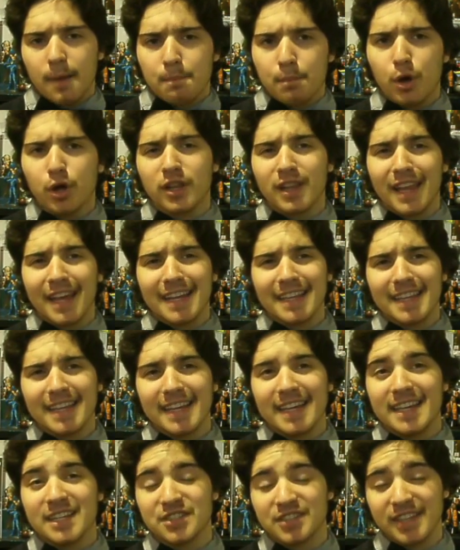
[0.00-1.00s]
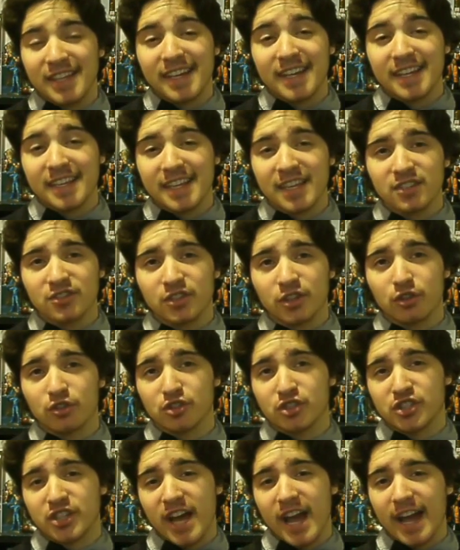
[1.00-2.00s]
Put lightly, he's an egotistical
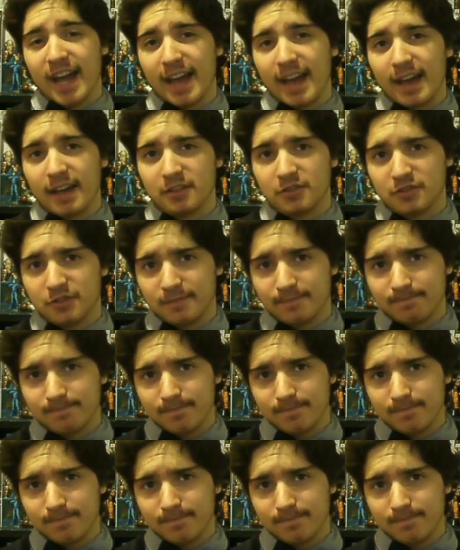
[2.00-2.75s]
jackass.